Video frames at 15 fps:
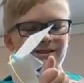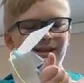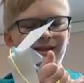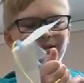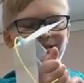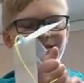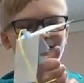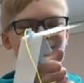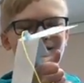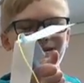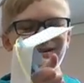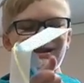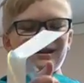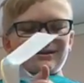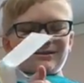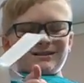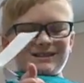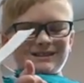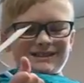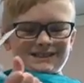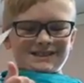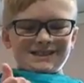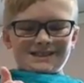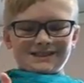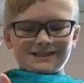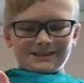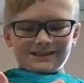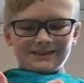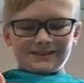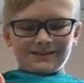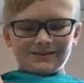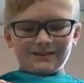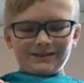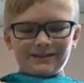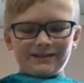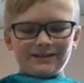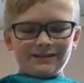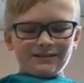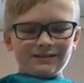getting stuck with the string.